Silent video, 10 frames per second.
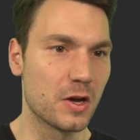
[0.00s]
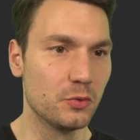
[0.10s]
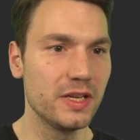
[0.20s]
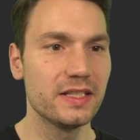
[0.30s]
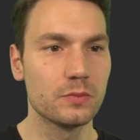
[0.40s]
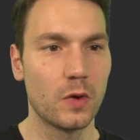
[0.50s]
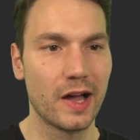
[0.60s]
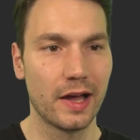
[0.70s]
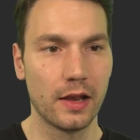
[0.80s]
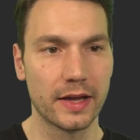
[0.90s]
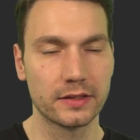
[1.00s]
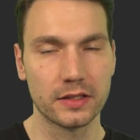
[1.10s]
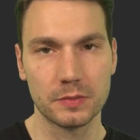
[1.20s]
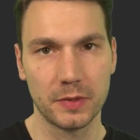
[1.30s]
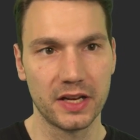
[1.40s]
reason why I like
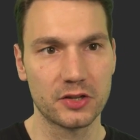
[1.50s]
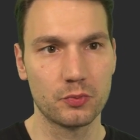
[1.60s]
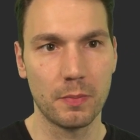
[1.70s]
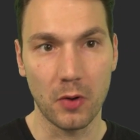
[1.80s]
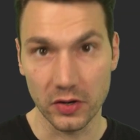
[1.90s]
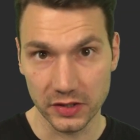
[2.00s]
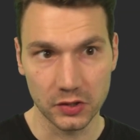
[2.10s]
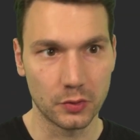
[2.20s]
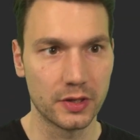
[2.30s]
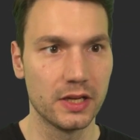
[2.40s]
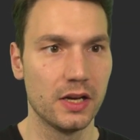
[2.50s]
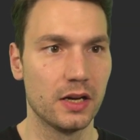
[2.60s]
this Panache repository